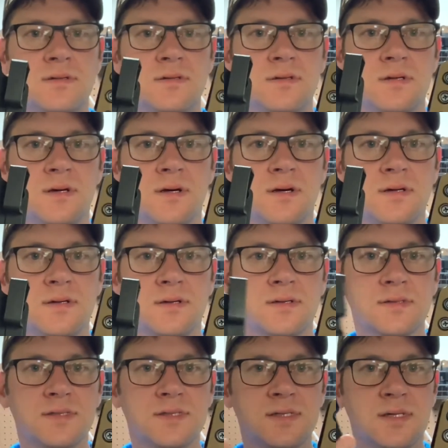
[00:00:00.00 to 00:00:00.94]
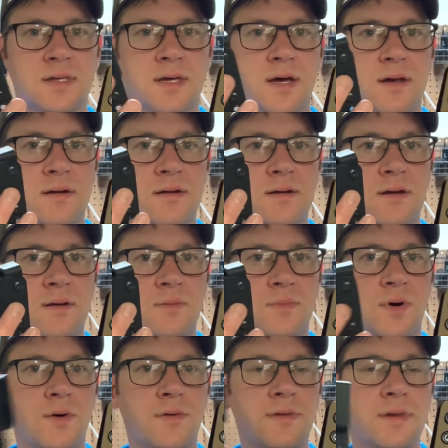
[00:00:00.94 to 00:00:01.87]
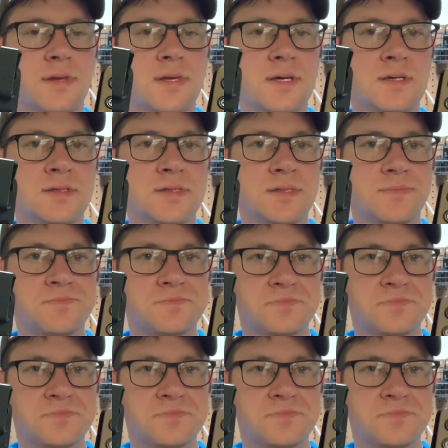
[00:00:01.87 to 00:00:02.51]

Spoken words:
and you can see that on both of these.